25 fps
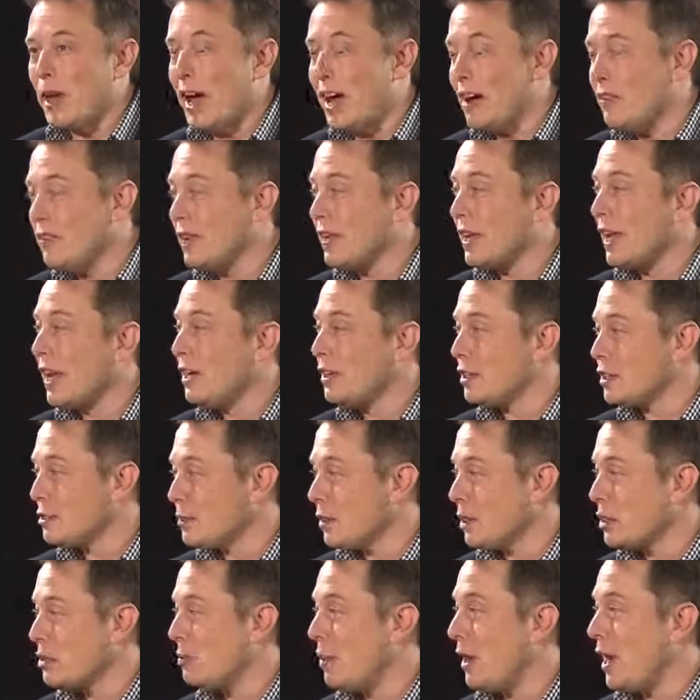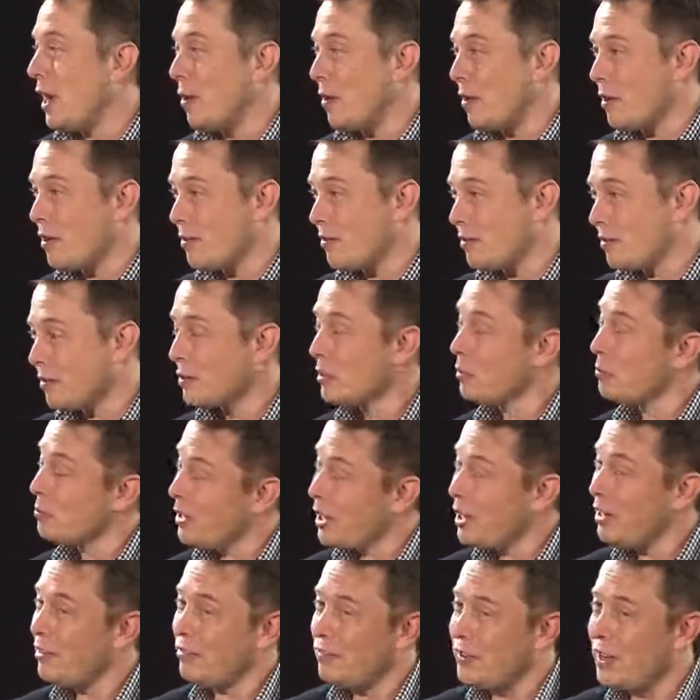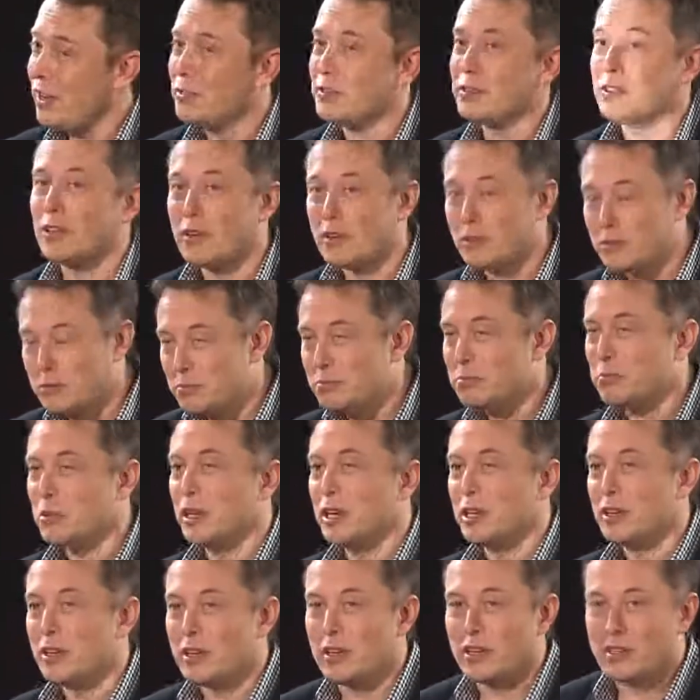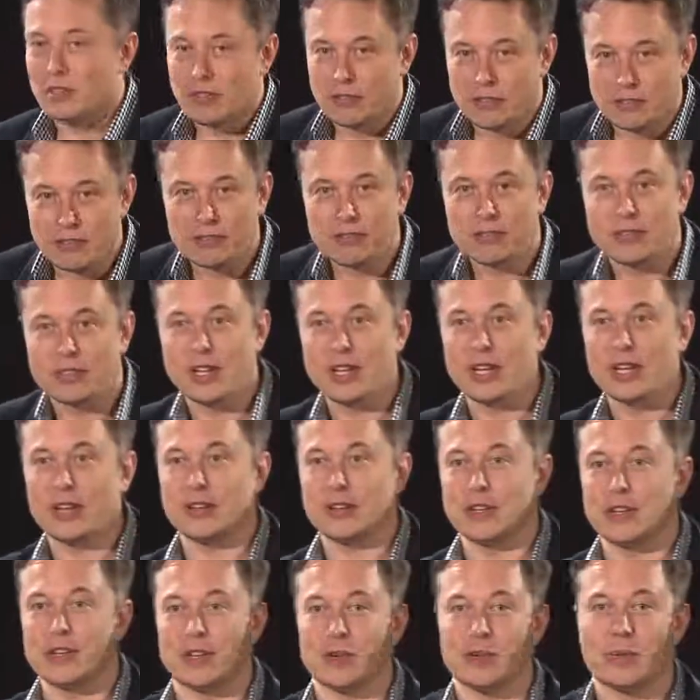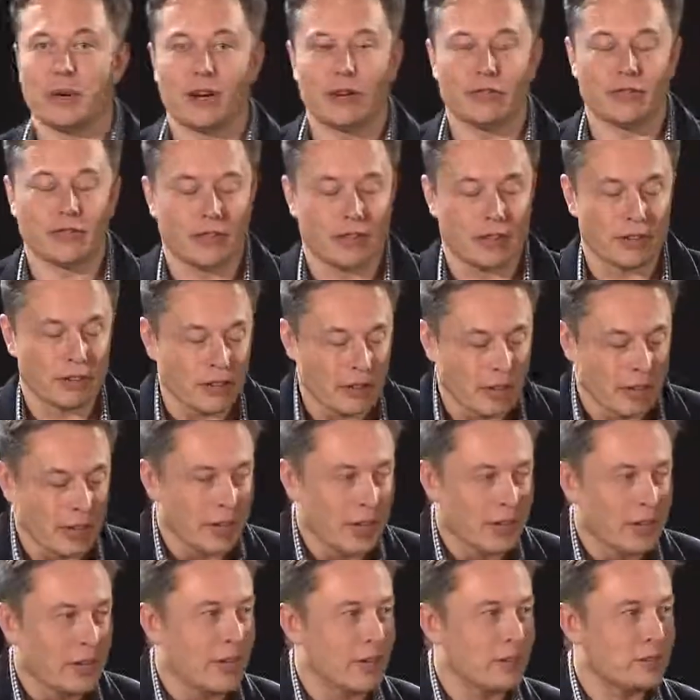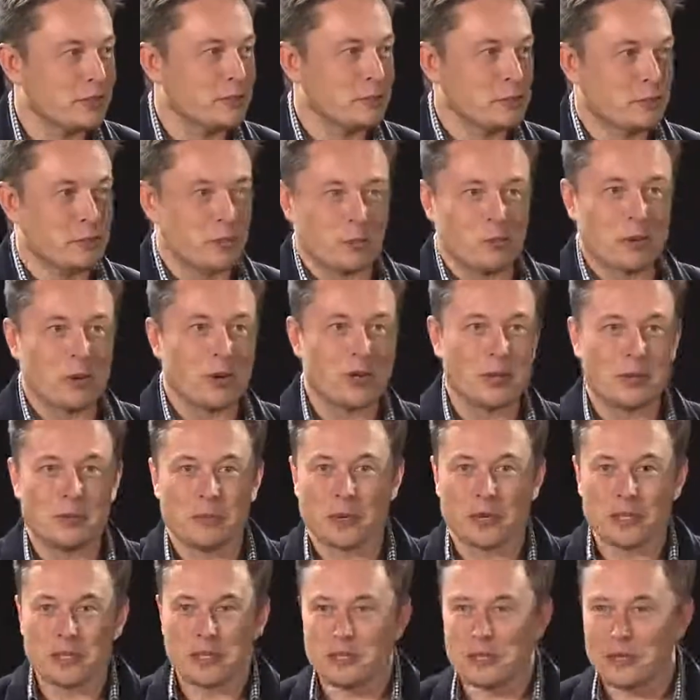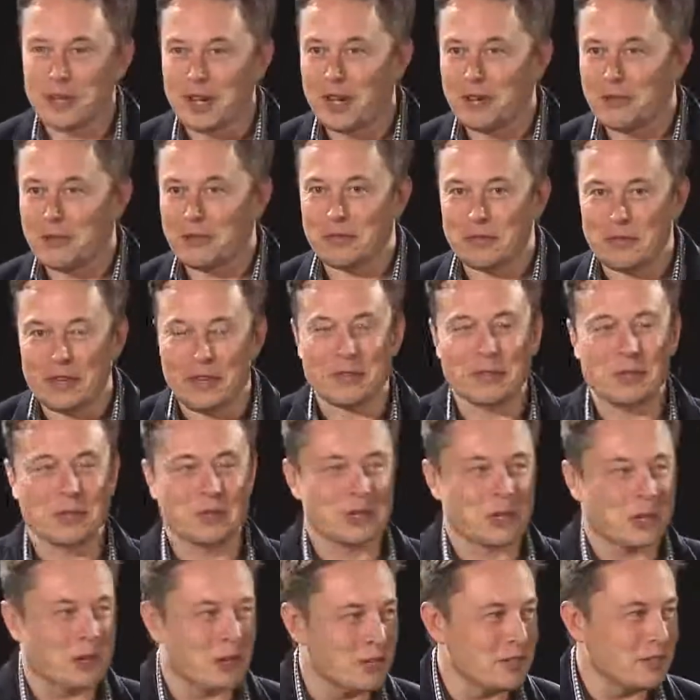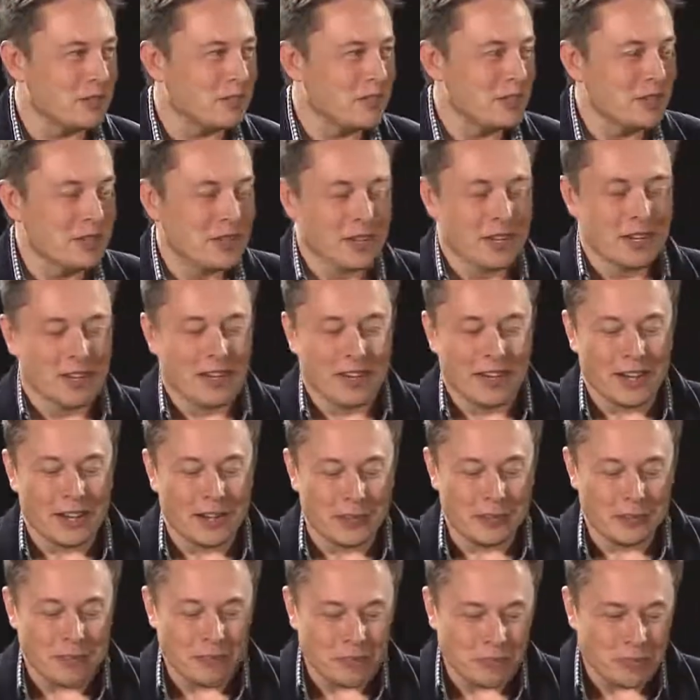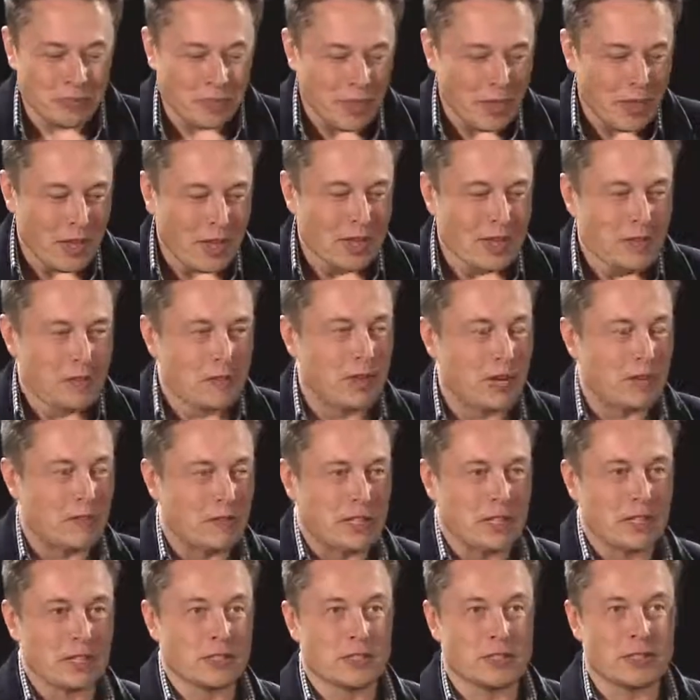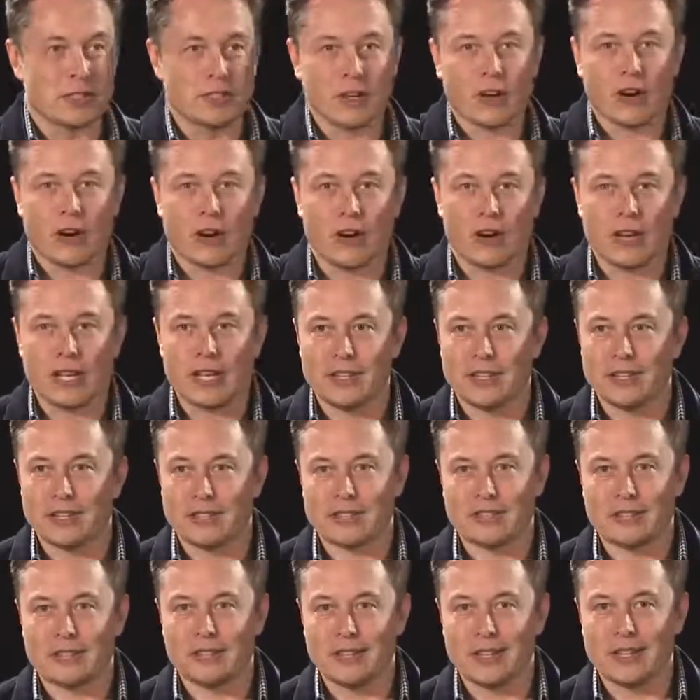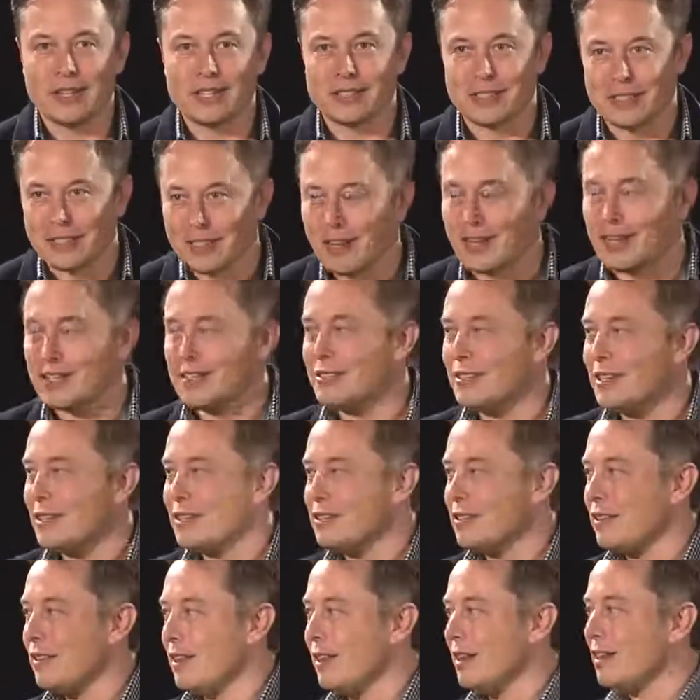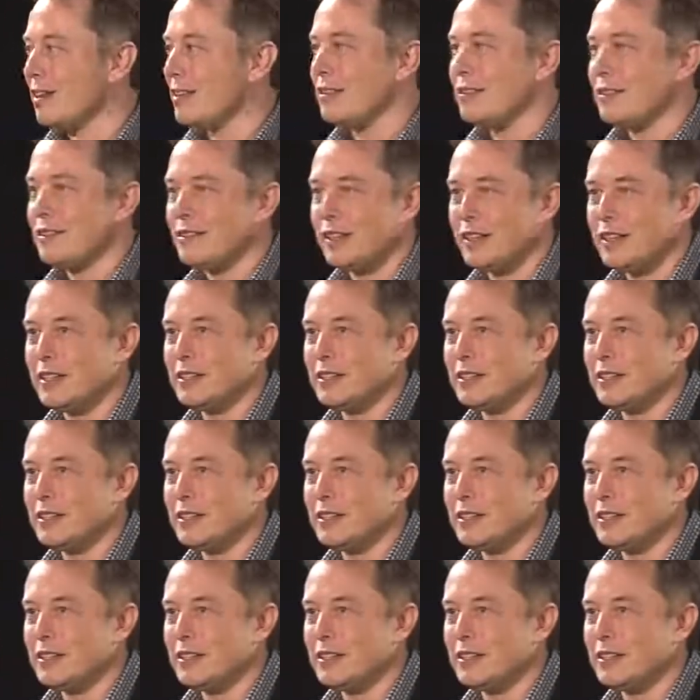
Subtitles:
half again as much power. Because the P85 started was pretty good, on the power front. As probably a bunch of you have those cars, but this car is nuts. It's like